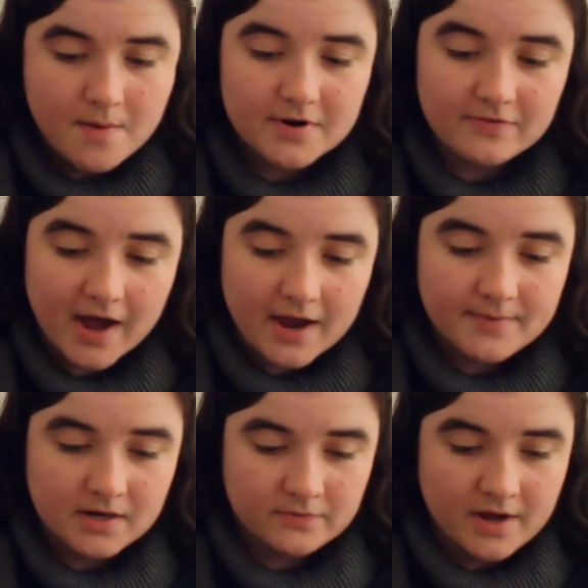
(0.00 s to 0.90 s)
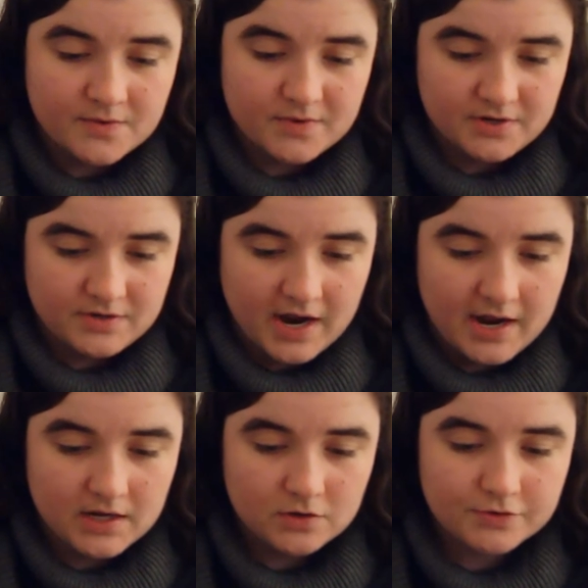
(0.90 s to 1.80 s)
But if I'm not around when you
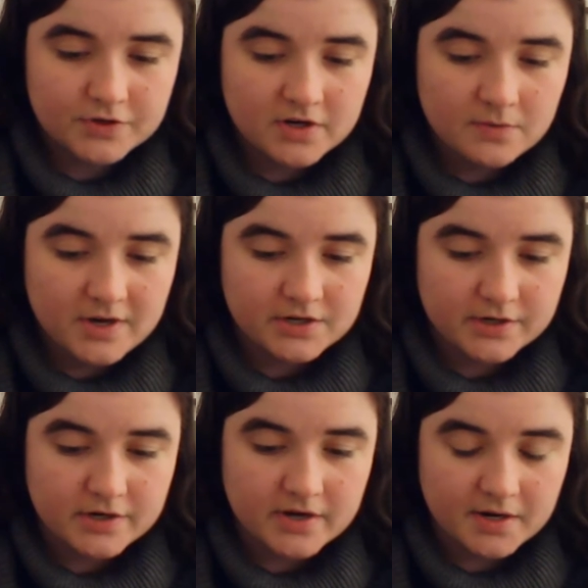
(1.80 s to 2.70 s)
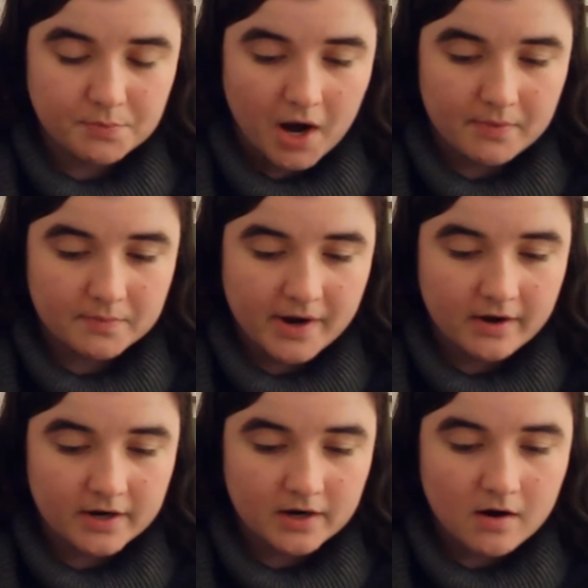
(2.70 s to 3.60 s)
die, who's going to make sure you get a proper
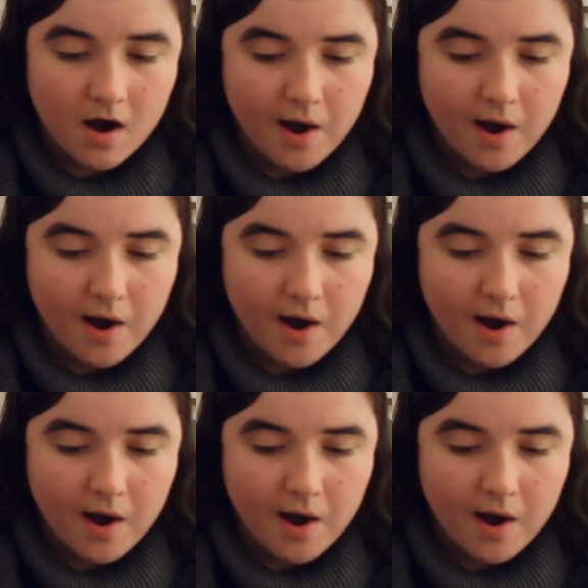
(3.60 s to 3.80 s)
burial?"